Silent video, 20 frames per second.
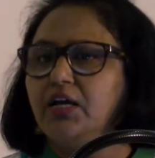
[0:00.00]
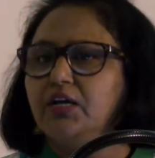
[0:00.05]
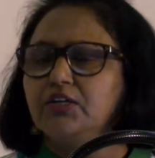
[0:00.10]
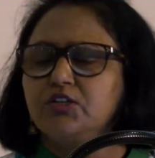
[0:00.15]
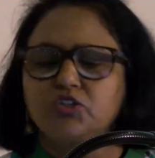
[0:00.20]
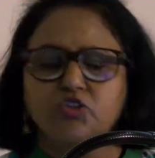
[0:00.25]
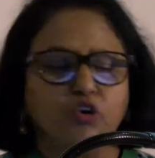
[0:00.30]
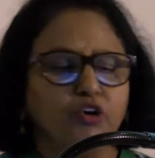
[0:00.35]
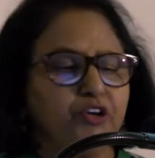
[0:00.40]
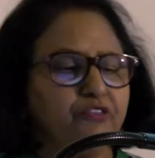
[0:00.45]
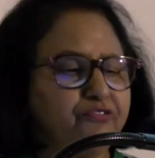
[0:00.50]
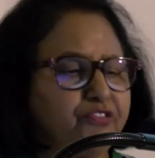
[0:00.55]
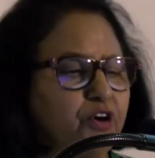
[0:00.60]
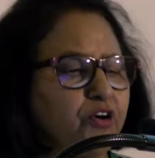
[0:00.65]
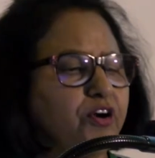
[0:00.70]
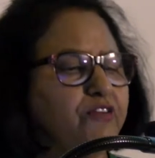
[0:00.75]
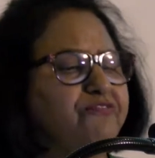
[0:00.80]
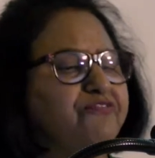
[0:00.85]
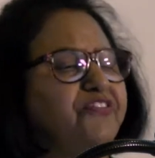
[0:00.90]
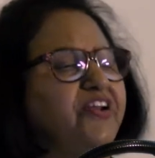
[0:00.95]
So if you're
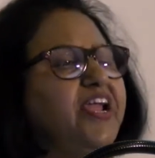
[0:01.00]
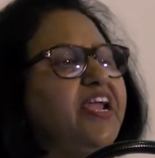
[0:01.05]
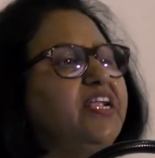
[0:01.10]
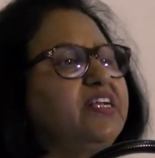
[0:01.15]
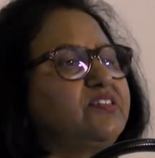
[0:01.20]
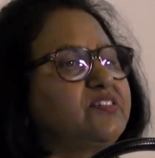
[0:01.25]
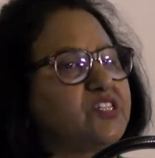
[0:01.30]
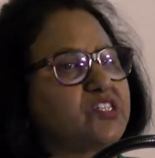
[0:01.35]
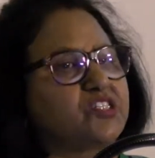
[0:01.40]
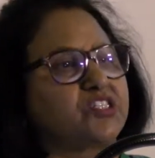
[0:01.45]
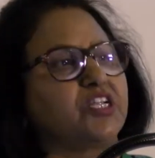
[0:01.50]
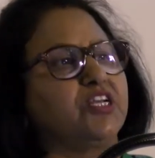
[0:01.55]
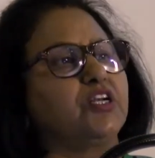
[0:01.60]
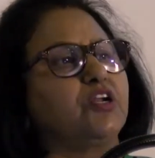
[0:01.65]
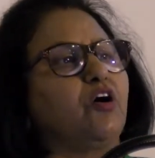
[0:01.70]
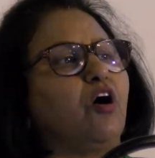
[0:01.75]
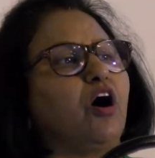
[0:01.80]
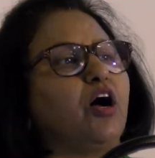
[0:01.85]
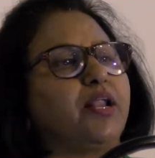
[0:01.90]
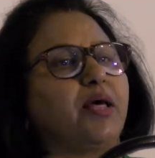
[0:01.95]
afraid, trust in God.